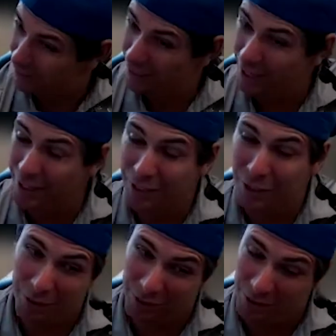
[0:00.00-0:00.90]
hey, do you
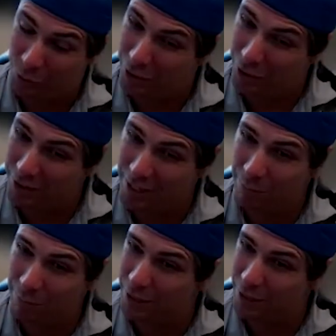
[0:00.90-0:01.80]
want you want a good
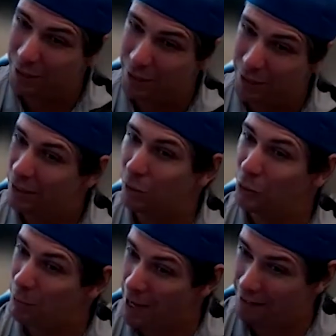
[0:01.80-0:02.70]
tasting beer
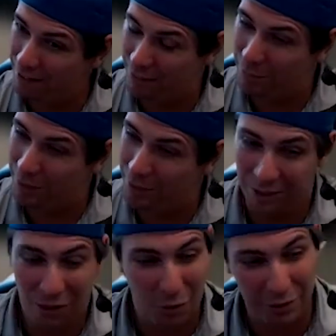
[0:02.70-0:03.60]
or you want a bad tasting beer?